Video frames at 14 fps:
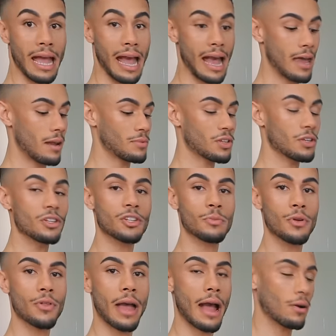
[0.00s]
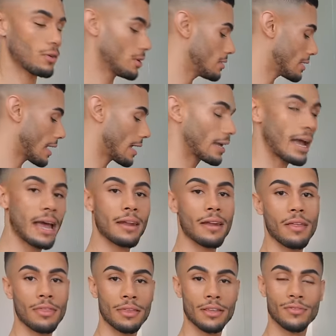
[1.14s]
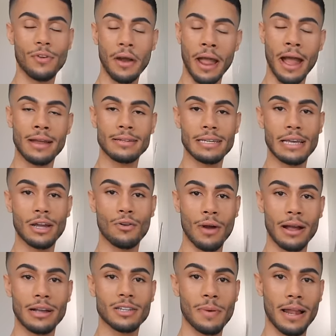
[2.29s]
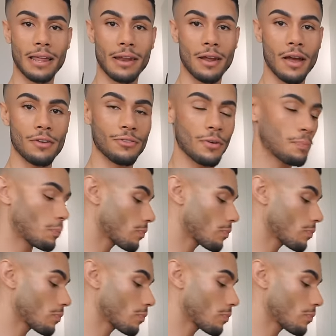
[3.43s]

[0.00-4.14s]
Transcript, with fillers: And I'm just gonna smooth it out using, again, this very handy cranked palette knife.